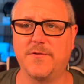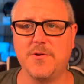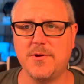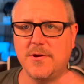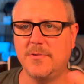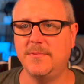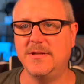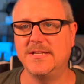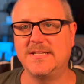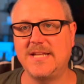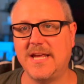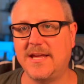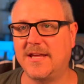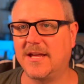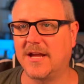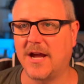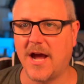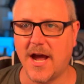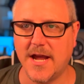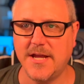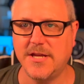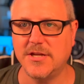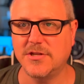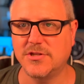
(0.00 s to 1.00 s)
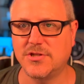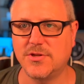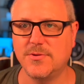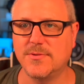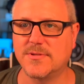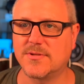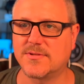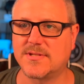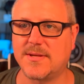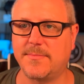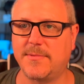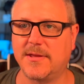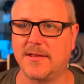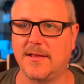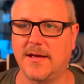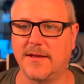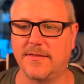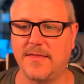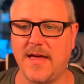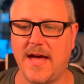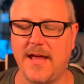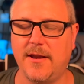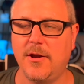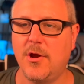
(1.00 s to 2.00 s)
you're going to be taking hiking shoes or something
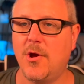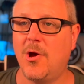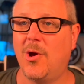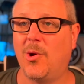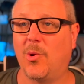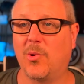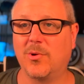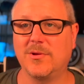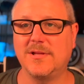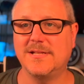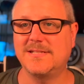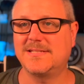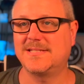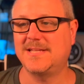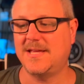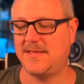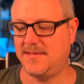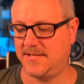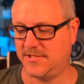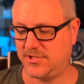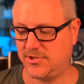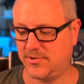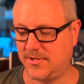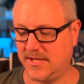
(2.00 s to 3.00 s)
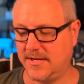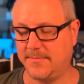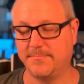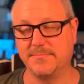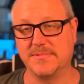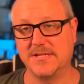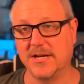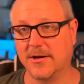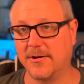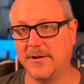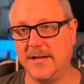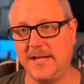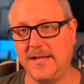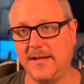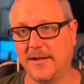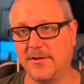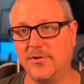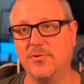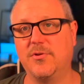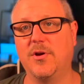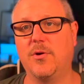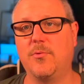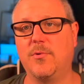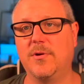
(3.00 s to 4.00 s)
like that, or let's say that you get them dirty and
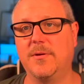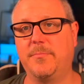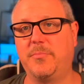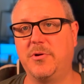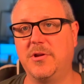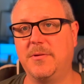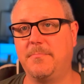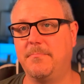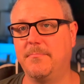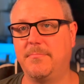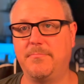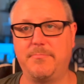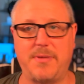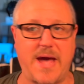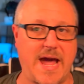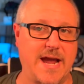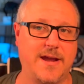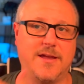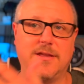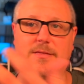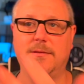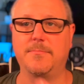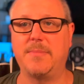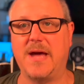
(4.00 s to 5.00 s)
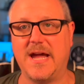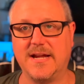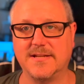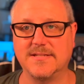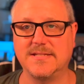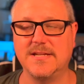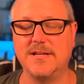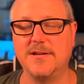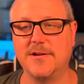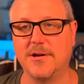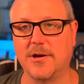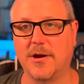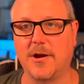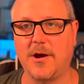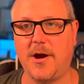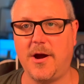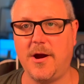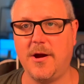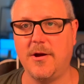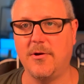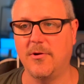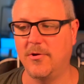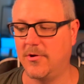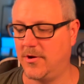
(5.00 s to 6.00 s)
you don't want to put them back in the back seat of your
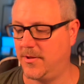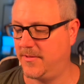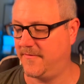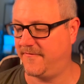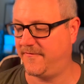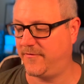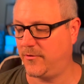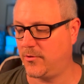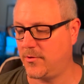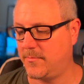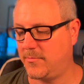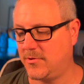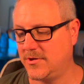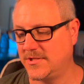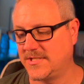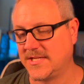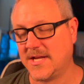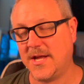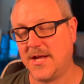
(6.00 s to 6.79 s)
car or on the floorboards,